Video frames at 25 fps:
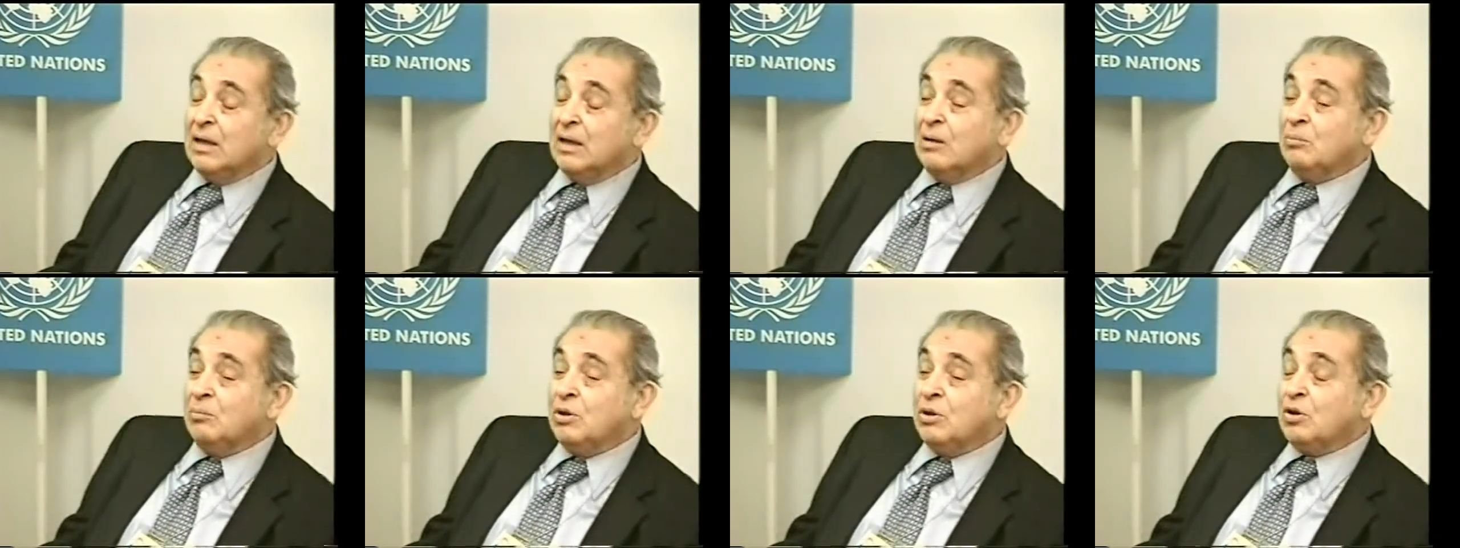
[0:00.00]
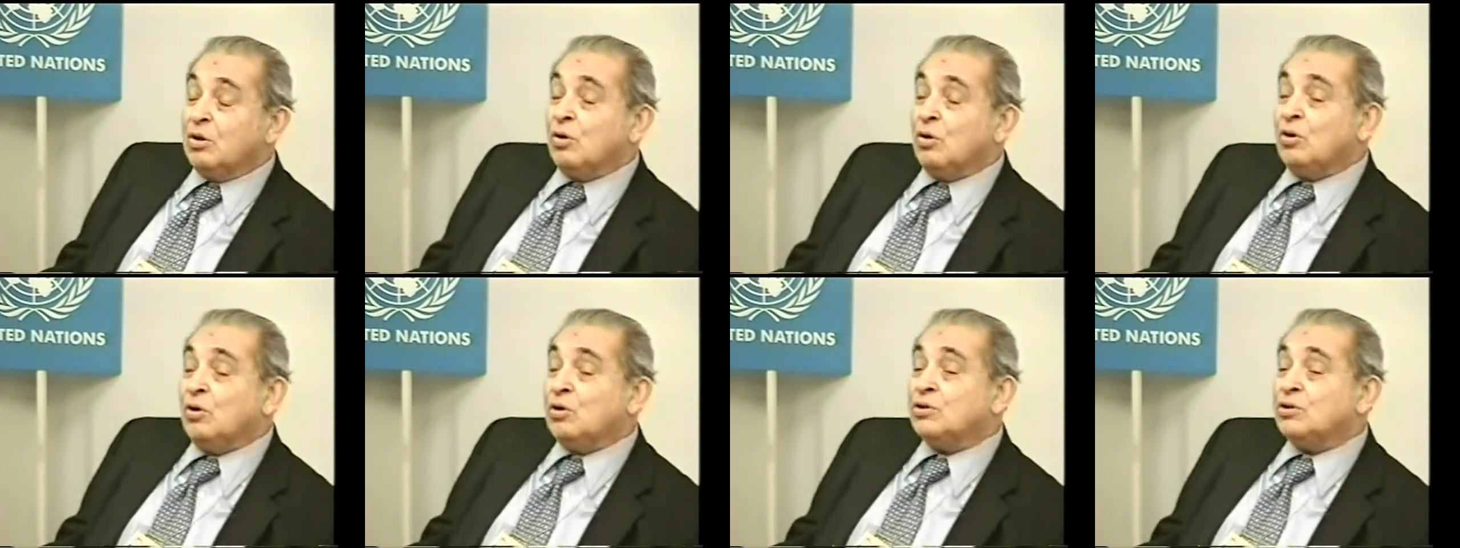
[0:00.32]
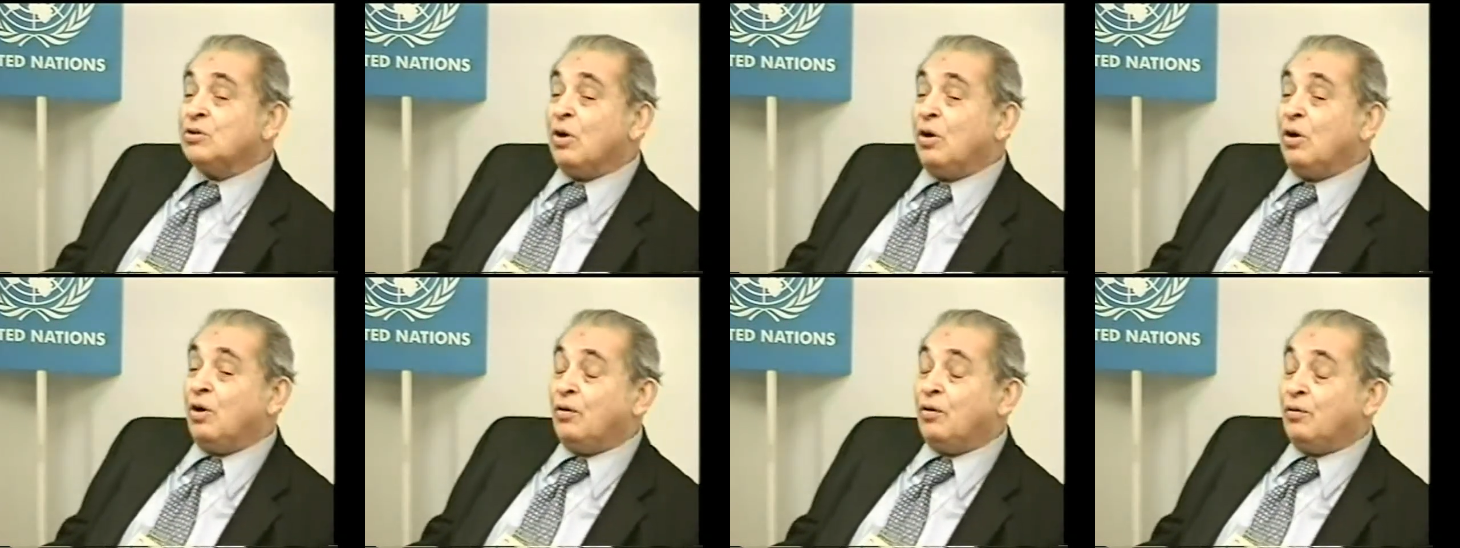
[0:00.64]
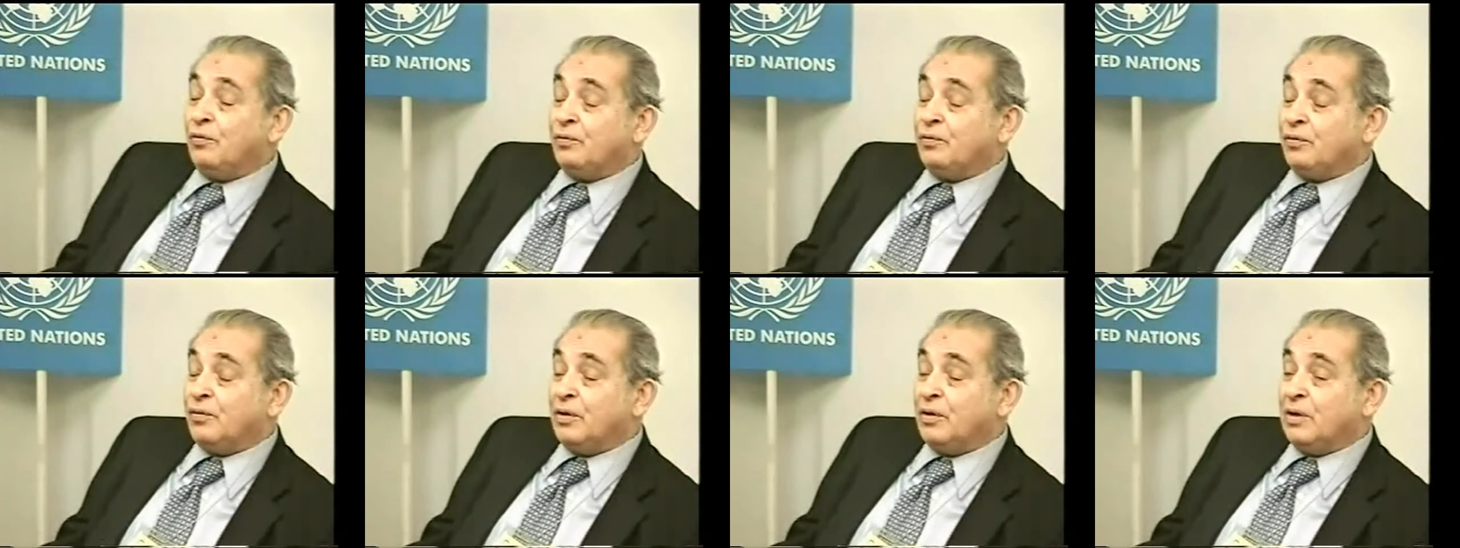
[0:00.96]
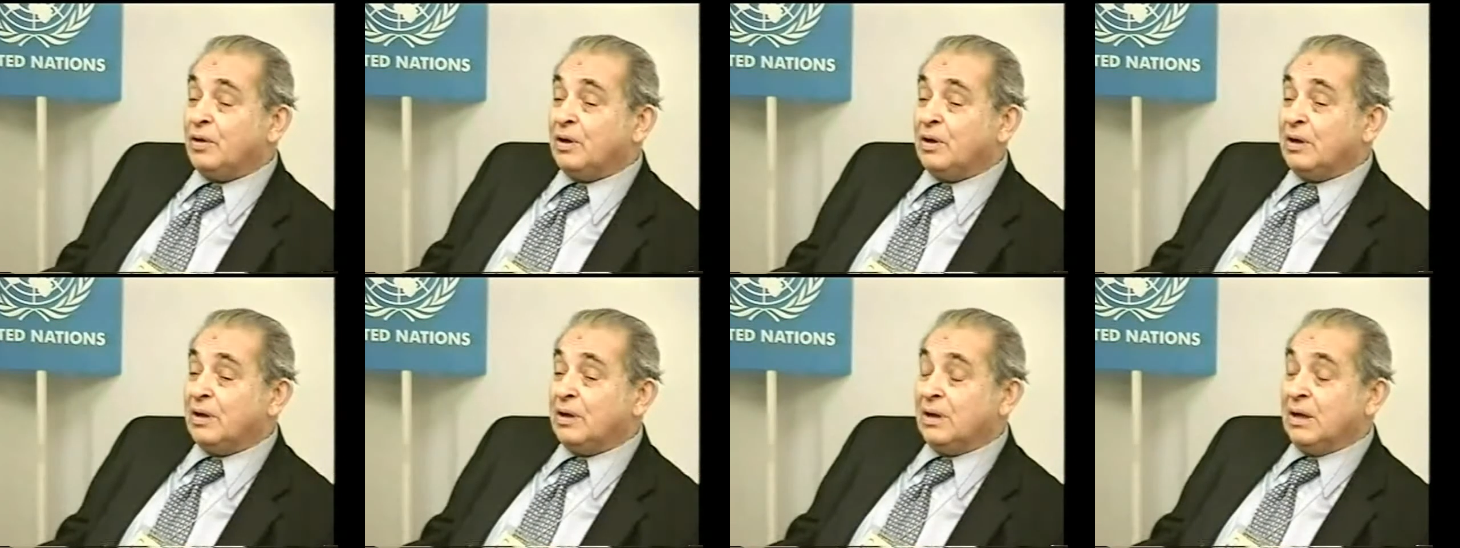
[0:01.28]
because
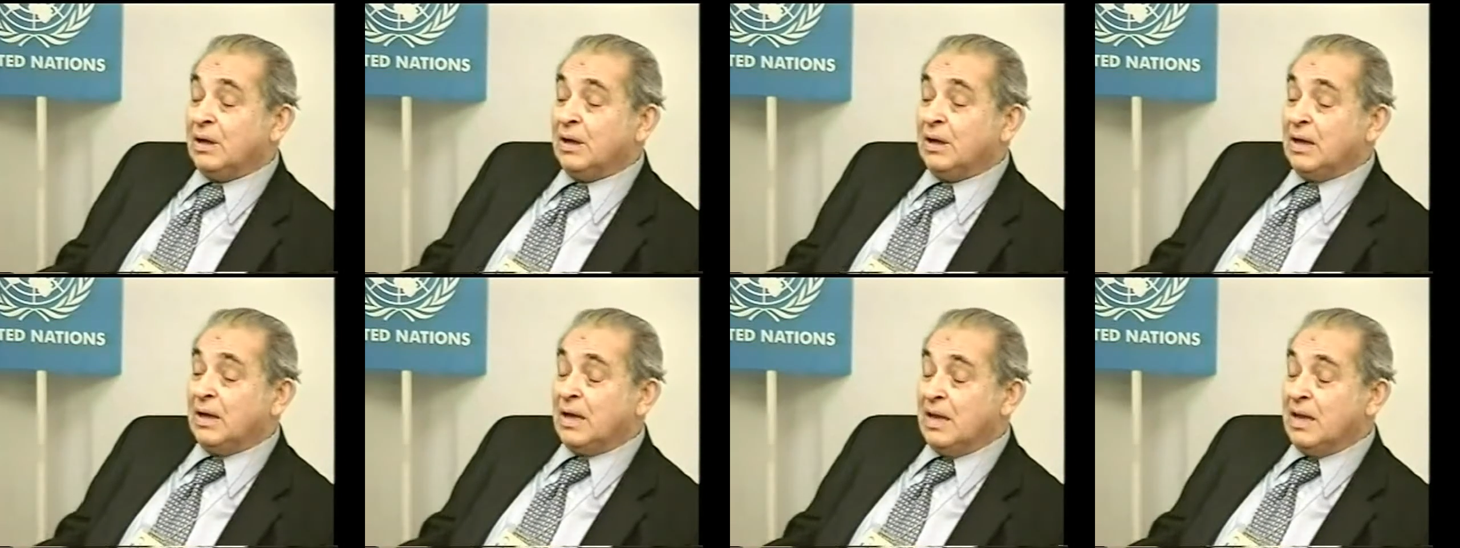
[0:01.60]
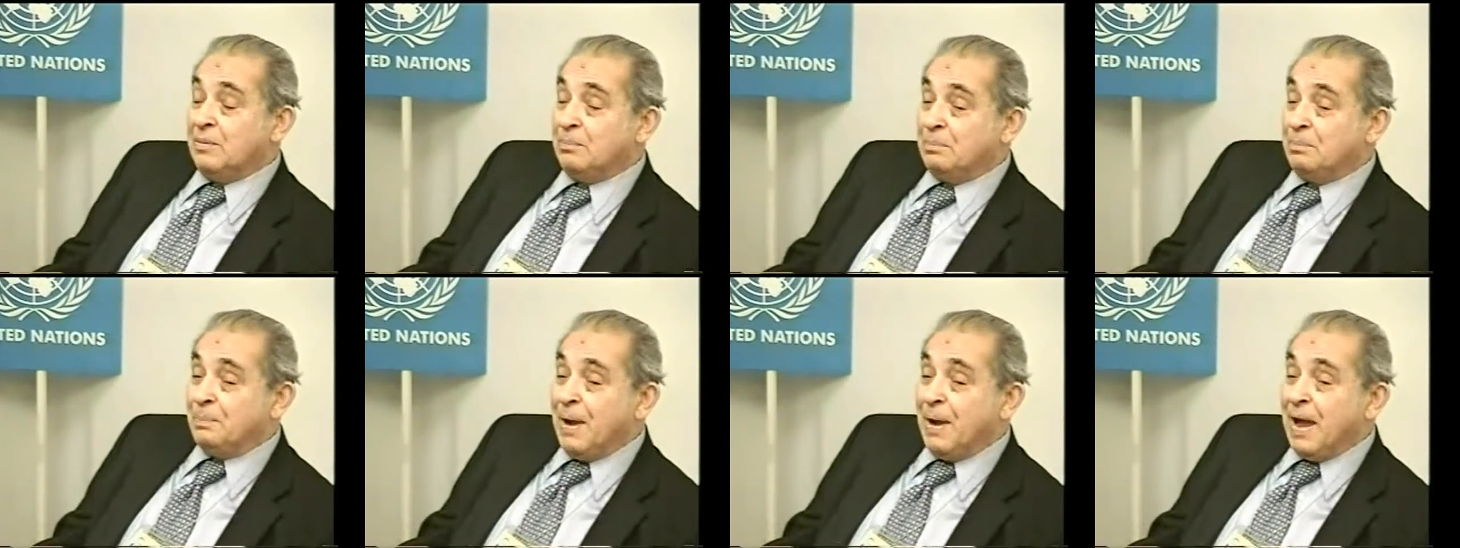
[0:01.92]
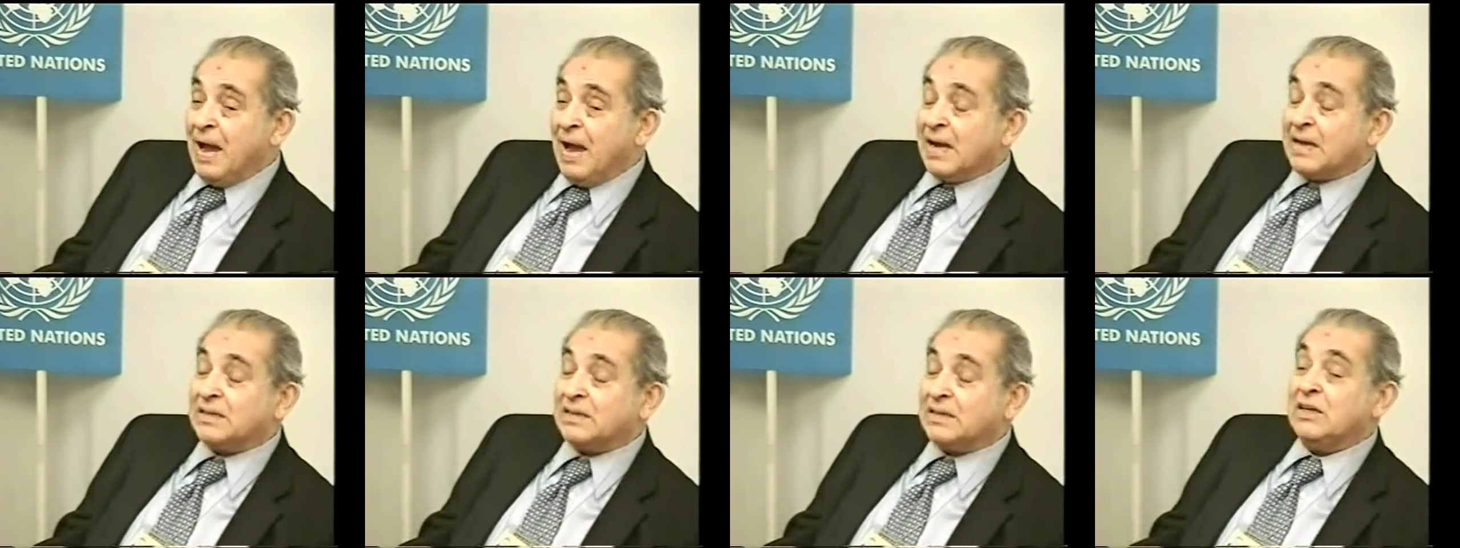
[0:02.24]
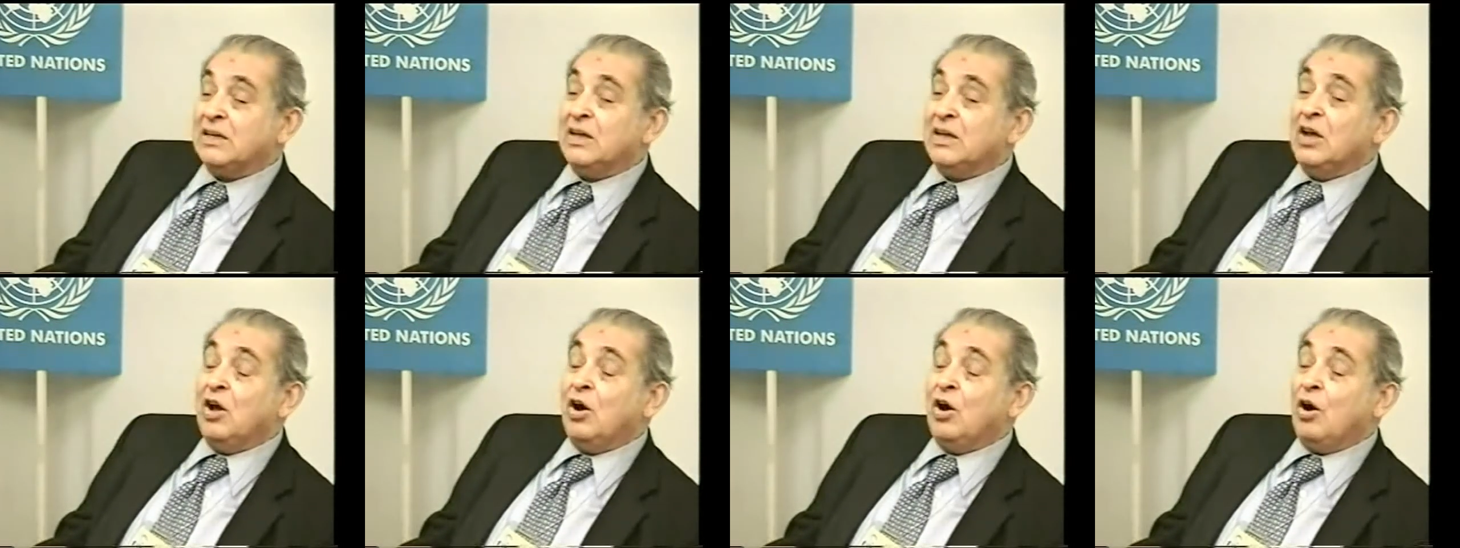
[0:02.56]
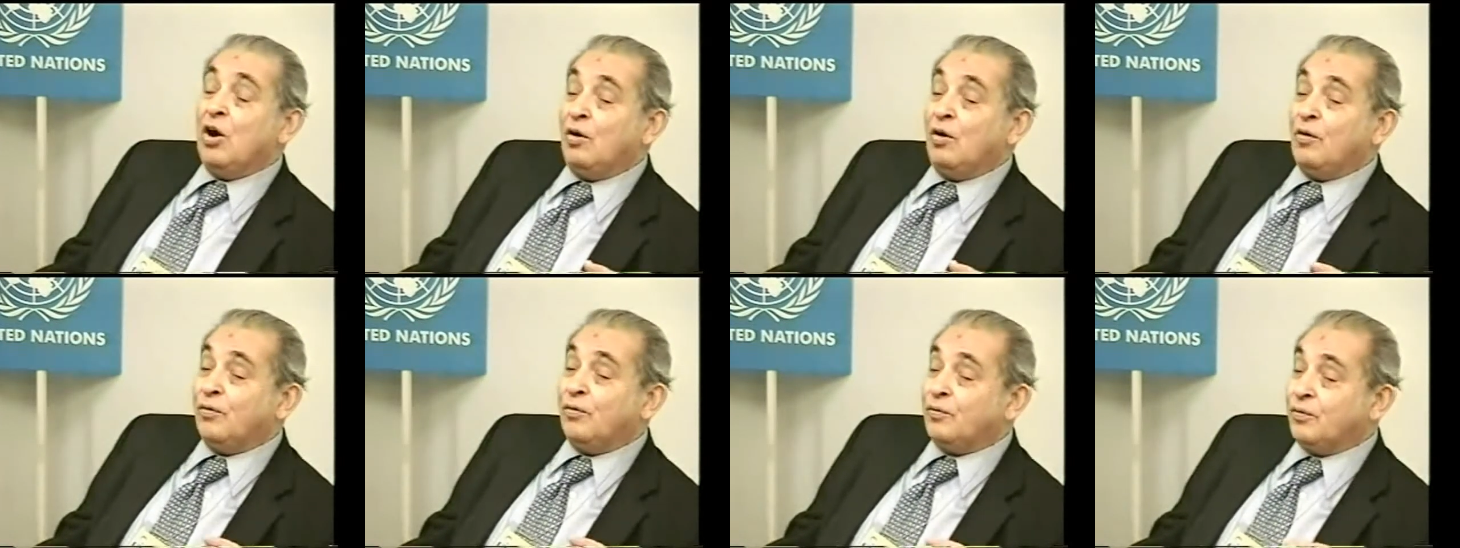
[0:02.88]
of impact
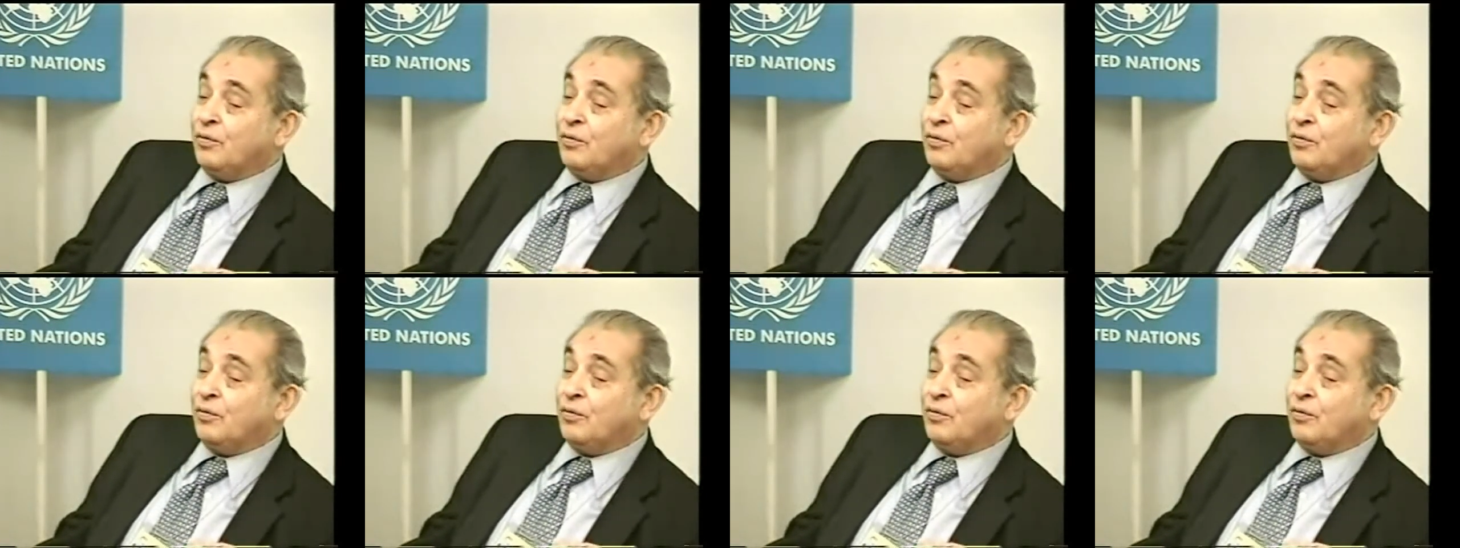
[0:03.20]
of